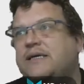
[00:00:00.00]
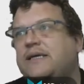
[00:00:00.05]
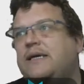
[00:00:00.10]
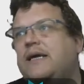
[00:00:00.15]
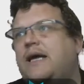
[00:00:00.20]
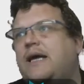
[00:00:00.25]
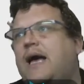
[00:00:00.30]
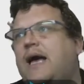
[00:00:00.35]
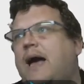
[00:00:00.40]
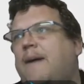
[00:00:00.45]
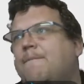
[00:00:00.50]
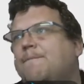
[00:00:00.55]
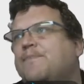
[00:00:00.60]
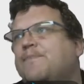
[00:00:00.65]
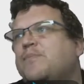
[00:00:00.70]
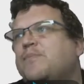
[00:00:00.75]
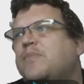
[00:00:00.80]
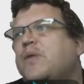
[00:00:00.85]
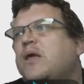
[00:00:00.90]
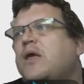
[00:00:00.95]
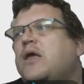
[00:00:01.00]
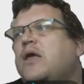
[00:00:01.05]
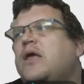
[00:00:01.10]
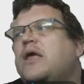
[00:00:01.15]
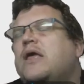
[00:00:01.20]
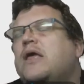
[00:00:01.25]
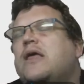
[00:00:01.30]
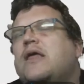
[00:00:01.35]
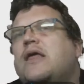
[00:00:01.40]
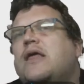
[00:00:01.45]

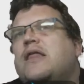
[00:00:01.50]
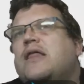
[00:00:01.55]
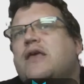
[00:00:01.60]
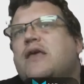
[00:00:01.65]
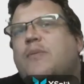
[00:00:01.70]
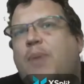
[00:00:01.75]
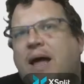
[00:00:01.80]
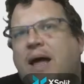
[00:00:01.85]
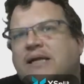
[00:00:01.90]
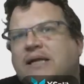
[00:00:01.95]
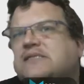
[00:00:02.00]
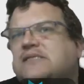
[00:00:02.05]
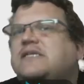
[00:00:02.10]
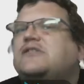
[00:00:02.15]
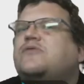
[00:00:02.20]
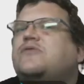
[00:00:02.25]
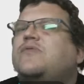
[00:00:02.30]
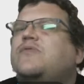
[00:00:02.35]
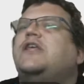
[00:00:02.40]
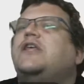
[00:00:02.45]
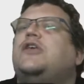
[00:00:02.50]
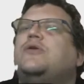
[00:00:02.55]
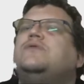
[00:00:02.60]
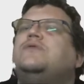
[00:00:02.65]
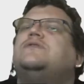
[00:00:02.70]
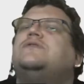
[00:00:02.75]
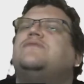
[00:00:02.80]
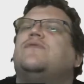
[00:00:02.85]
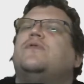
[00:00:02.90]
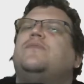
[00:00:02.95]
The appendices are really
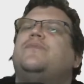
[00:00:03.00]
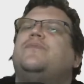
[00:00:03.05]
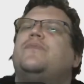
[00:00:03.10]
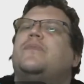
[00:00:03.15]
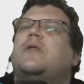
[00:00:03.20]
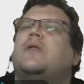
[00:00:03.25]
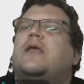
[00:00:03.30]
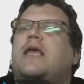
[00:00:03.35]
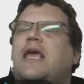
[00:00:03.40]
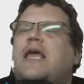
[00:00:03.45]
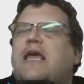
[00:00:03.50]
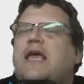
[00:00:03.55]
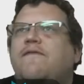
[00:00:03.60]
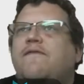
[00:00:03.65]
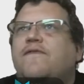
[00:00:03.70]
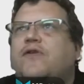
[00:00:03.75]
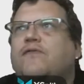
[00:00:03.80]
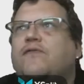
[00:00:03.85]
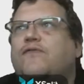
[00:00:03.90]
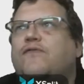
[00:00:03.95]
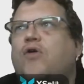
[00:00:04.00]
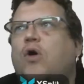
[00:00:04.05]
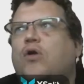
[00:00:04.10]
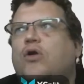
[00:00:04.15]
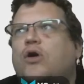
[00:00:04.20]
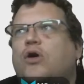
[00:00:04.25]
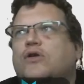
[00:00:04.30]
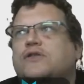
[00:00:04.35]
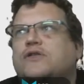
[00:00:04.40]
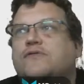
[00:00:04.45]
useful if you've got
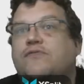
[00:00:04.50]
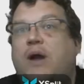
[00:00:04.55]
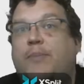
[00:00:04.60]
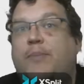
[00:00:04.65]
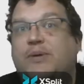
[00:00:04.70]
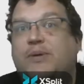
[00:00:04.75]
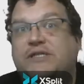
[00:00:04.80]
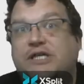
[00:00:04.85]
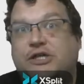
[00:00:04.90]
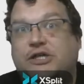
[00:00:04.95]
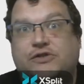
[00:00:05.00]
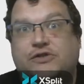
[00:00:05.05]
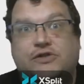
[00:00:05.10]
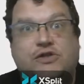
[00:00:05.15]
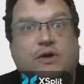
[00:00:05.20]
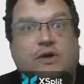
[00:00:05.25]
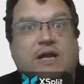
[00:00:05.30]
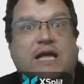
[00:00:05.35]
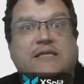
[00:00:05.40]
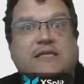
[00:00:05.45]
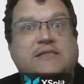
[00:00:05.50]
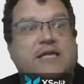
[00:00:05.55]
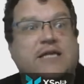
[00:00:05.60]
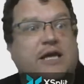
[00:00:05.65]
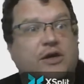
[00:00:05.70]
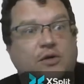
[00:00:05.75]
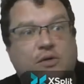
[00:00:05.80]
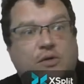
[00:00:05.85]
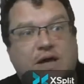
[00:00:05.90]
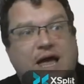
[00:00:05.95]
lots of repetition. So let's say
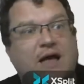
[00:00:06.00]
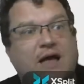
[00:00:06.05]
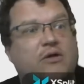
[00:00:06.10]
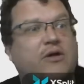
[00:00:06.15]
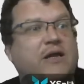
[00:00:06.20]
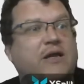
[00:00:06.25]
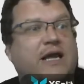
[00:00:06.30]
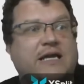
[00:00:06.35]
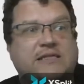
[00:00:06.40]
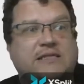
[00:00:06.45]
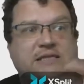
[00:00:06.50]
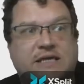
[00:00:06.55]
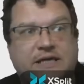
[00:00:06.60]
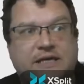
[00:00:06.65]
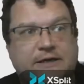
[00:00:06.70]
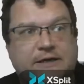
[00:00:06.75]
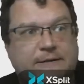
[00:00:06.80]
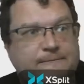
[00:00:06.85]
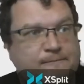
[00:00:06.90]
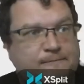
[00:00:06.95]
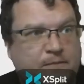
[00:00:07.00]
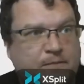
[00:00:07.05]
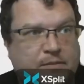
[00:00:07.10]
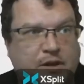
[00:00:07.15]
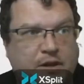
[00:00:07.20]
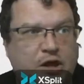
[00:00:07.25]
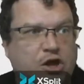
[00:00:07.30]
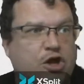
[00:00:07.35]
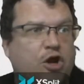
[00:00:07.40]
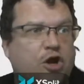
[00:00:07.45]
you're calculating,
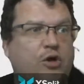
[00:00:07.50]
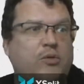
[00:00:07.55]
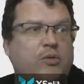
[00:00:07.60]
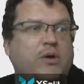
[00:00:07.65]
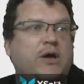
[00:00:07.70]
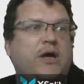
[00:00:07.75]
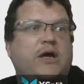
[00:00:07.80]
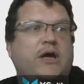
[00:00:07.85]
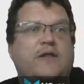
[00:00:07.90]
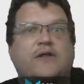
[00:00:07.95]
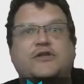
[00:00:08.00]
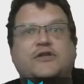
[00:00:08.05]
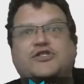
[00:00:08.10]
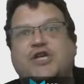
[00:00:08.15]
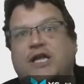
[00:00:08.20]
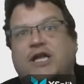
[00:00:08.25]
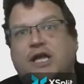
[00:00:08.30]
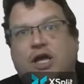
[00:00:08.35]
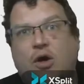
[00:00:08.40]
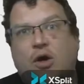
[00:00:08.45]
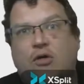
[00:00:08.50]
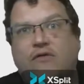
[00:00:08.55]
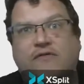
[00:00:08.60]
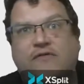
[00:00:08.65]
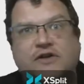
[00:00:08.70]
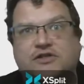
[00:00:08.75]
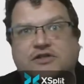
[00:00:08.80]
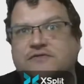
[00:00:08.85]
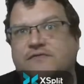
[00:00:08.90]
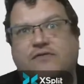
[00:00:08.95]
you know, the Gini
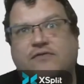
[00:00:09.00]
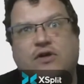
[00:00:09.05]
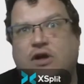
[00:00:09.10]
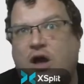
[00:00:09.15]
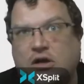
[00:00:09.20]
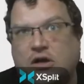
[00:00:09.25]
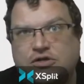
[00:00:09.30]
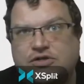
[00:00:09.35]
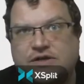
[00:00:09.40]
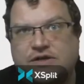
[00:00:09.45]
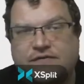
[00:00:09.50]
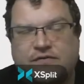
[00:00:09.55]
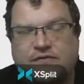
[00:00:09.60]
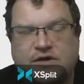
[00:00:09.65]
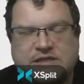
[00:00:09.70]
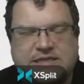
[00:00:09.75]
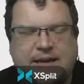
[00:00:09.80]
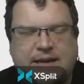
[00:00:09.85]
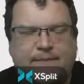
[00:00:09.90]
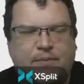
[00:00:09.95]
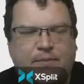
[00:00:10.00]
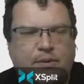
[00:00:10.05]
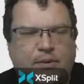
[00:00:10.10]
coefficient for a country, for example.